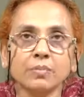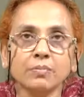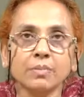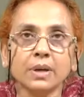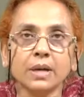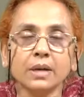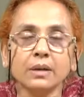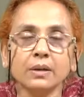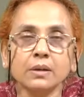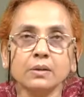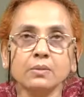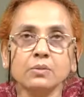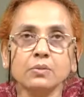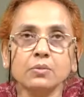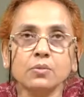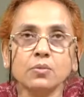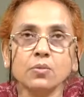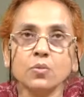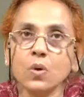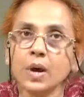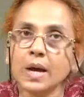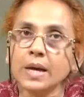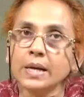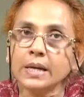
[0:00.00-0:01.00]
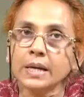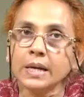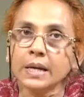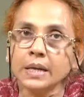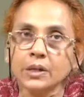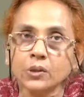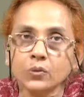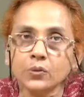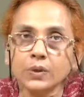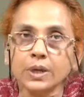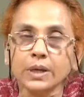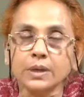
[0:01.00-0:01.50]
women who were
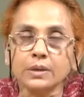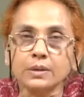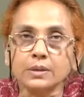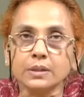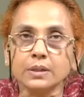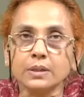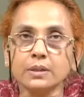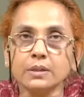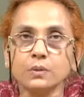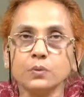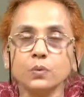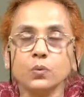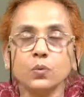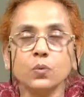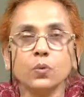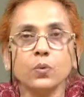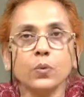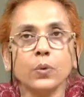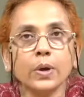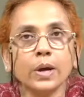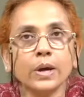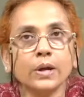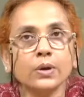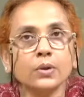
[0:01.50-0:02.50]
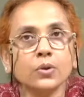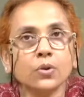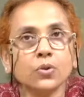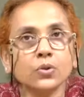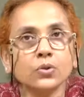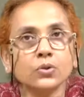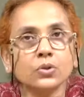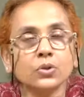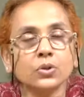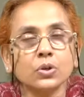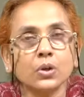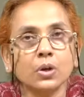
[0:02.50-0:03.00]
educated, who were
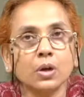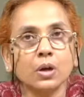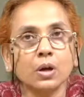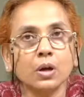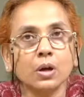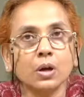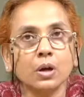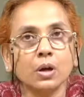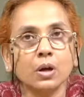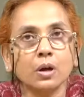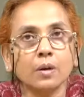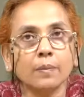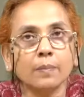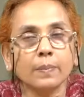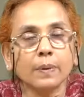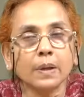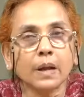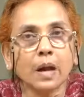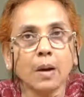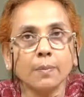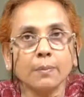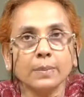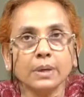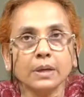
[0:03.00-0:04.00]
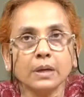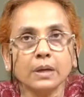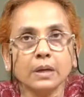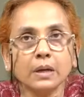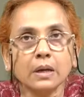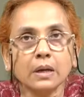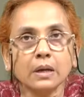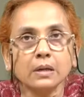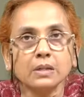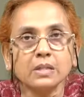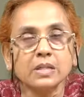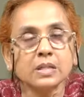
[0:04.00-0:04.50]
not um,
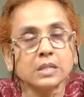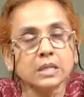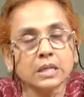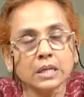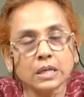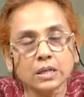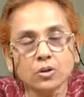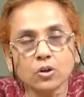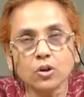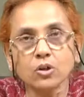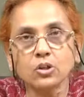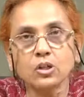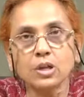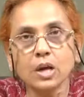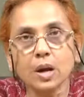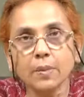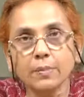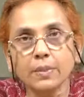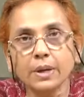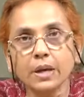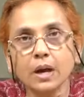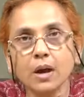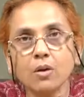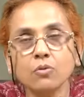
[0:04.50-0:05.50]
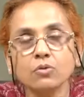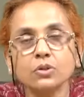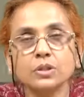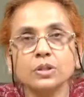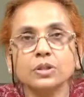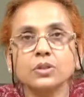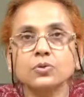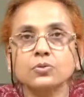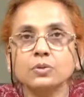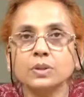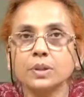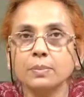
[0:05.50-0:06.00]
coming, still not coming out
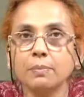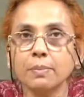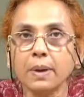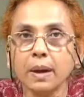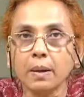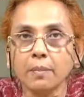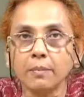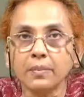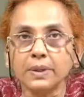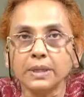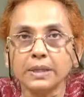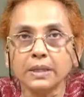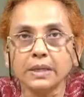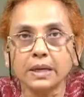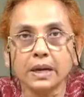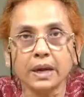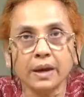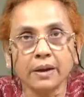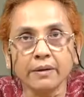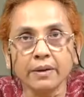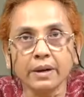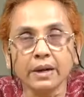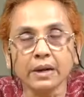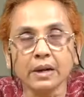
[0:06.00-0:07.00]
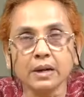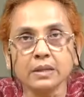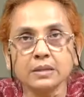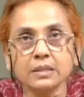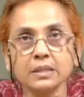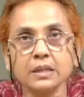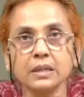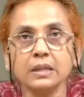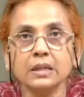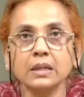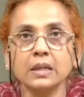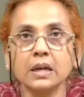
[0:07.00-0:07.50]
into the public arena,
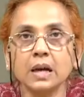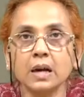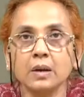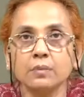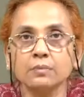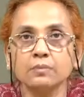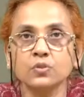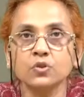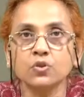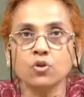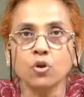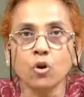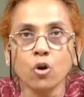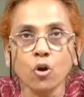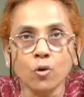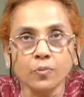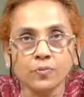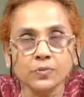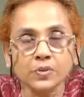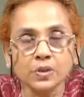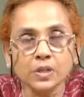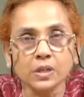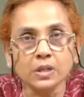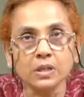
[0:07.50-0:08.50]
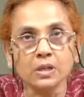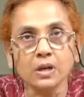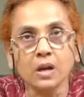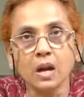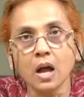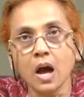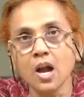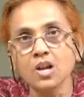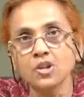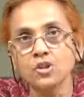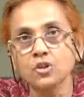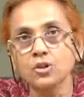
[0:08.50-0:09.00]
taking up jobs in
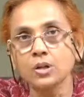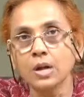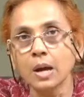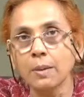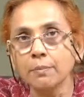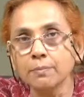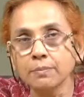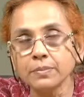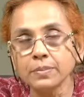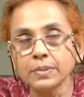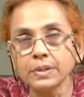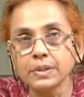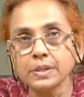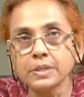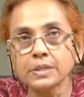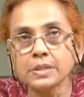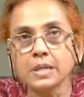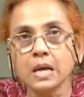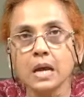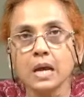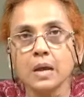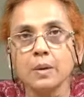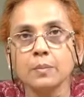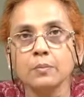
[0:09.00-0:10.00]
large numbers.